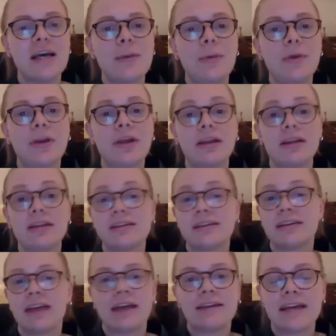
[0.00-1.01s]
But it's
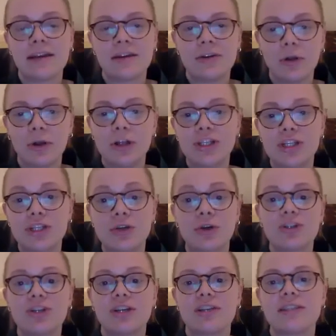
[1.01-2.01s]
again technology,
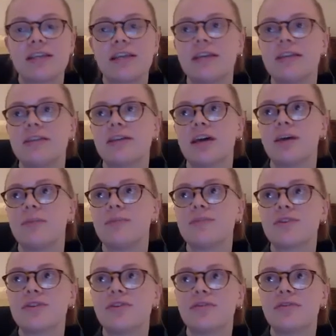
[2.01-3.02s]
not just in terms
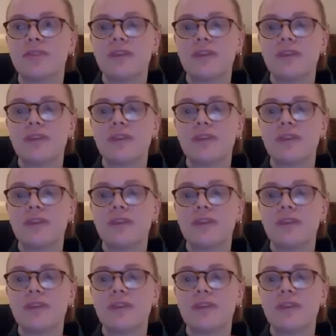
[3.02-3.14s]
of